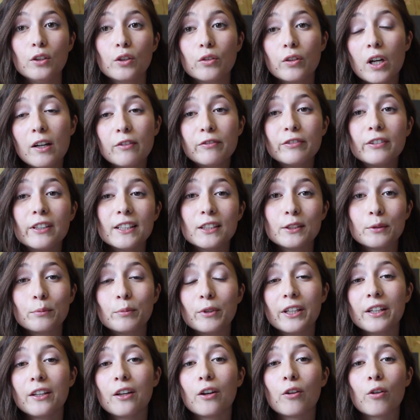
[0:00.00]
you are free to
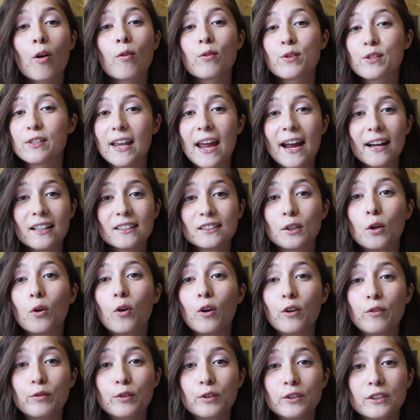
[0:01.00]
bring your own snacks
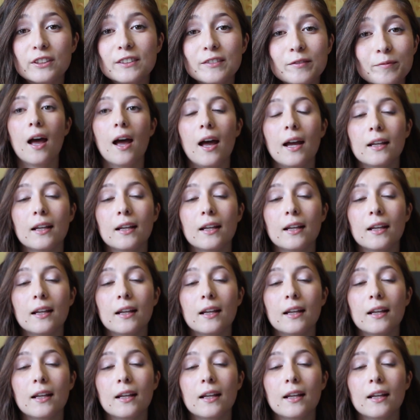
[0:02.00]
or food.